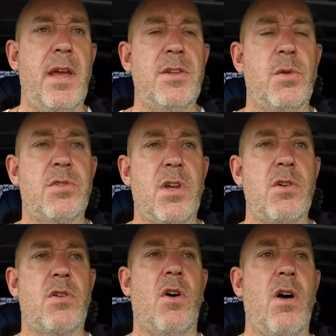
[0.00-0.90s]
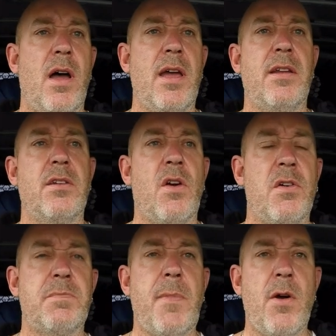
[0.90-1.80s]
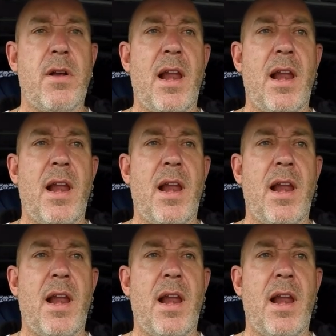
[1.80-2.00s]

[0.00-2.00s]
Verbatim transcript: He's also got a nice mower